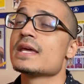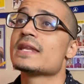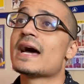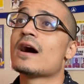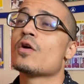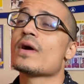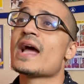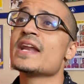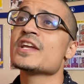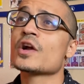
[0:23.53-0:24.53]
Now,
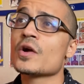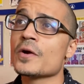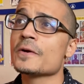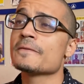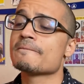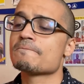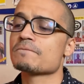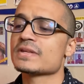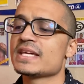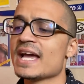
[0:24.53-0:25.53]
Eddie Hearn,
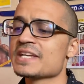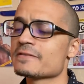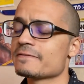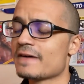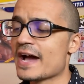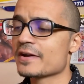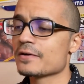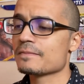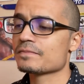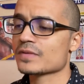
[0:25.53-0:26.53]
he has a
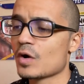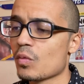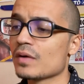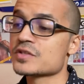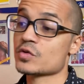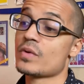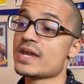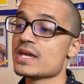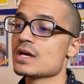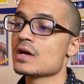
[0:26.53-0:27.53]
fighter, a
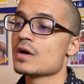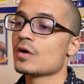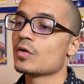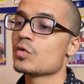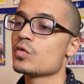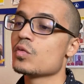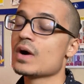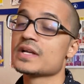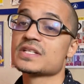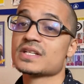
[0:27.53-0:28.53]
welterweight, who
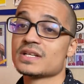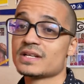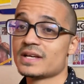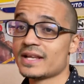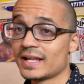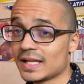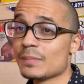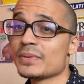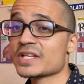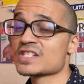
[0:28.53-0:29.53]
was an
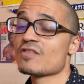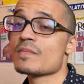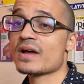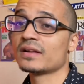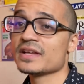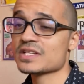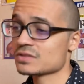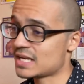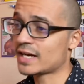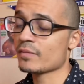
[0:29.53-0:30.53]
Olympic silver
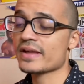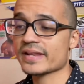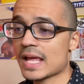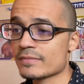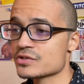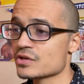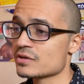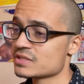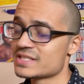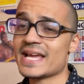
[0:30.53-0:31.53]
medalist, decorated
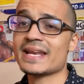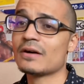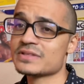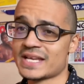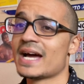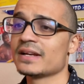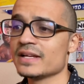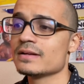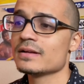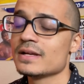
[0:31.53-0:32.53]
amateur, standout
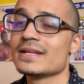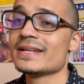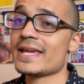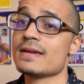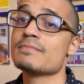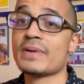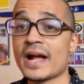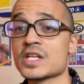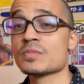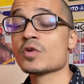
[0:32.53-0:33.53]
talent, named
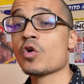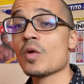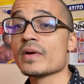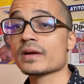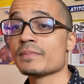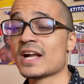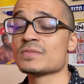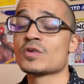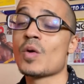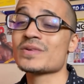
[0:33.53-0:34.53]
Patrick McCormack.
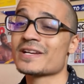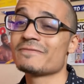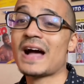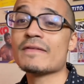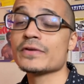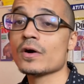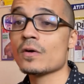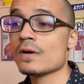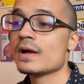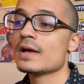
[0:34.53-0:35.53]
Patrick McCormack's like
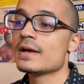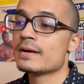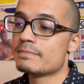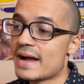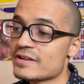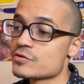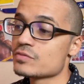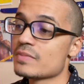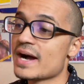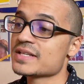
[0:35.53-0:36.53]
5-0.
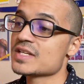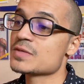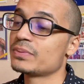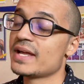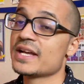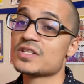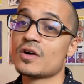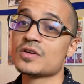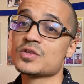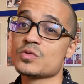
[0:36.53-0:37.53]
Matchroom Boxing's plans
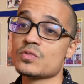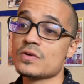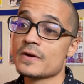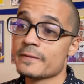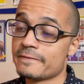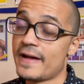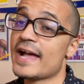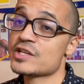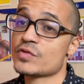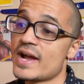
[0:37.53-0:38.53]
are to
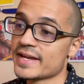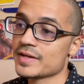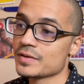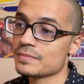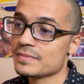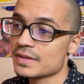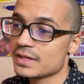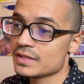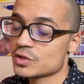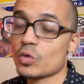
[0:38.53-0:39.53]
fast-track him
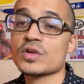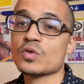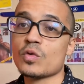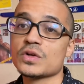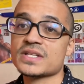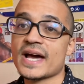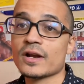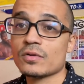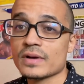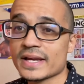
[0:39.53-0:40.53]
towards a world
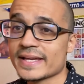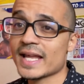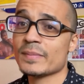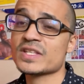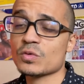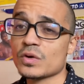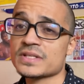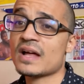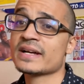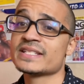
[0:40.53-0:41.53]
title and get him into world
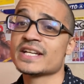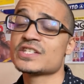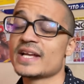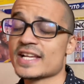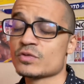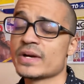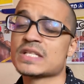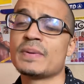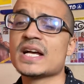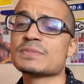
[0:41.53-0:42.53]
title contention as quick as
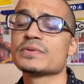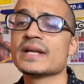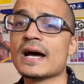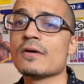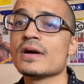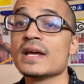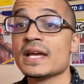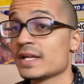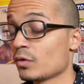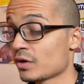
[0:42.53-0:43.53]
possible. Now,
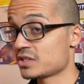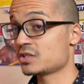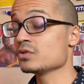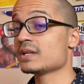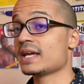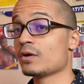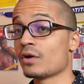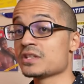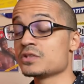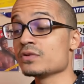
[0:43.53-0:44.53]
in order
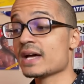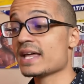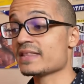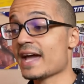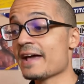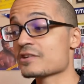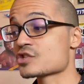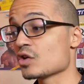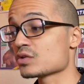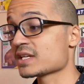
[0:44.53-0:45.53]
to do that, they had a
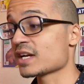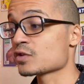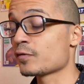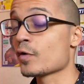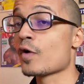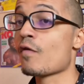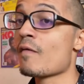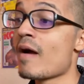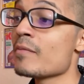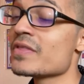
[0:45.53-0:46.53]
show scheduled for
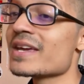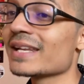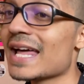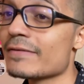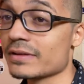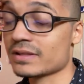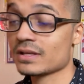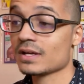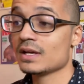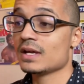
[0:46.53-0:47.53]
November the 11th.
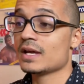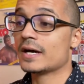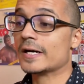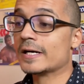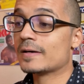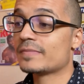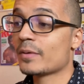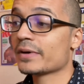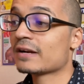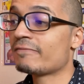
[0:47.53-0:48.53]
They
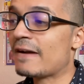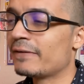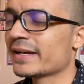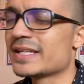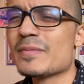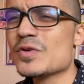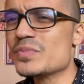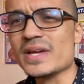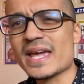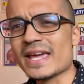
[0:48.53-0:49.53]
were going to fight for like a
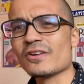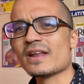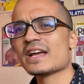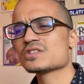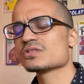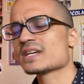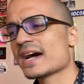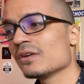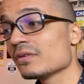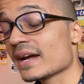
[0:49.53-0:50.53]
WBA international
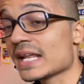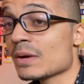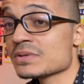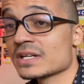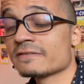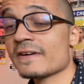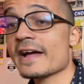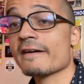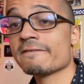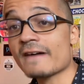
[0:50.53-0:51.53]
title, and he was going to fight
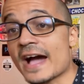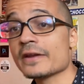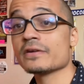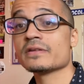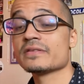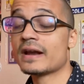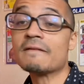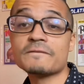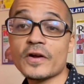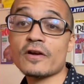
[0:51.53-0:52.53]
a fighter that
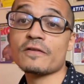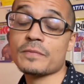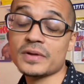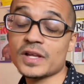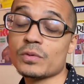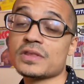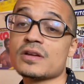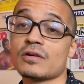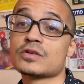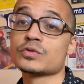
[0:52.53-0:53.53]
I'm very familiar with
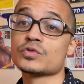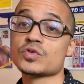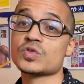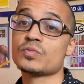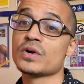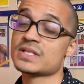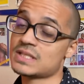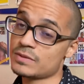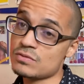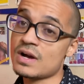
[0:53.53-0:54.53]
here on True School Sports, and
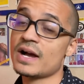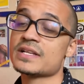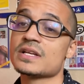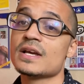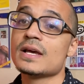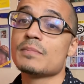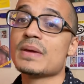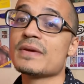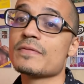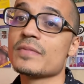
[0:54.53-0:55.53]
some of you guys may
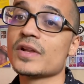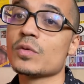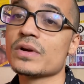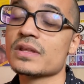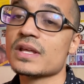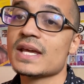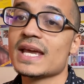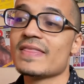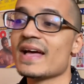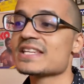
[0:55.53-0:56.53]
be familiar with,
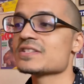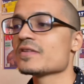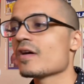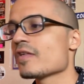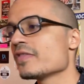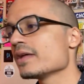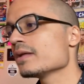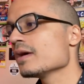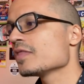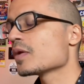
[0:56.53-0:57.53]
and that's none other than
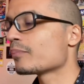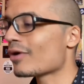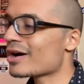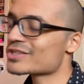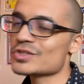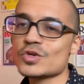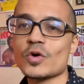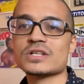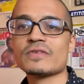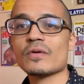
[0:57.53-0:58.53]
the Bronx, New
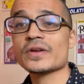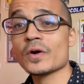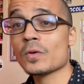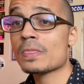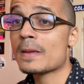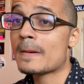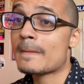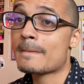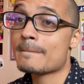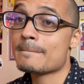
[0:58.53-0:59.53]
York's very own
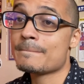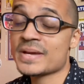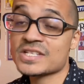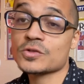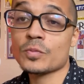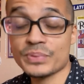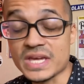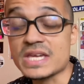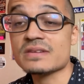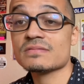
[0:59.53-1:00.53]
Pistol
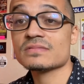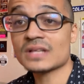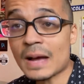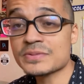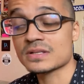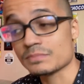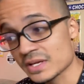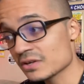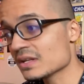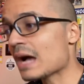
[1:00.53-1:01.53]
Pete Dobson,
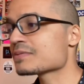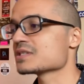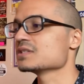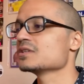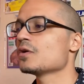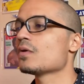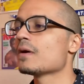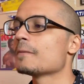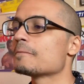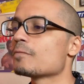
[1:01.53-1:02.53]
Peter Dobson, you
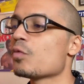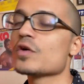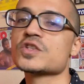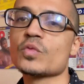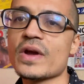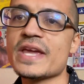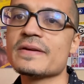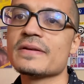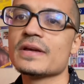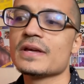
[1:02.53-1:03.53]
know, welterweight,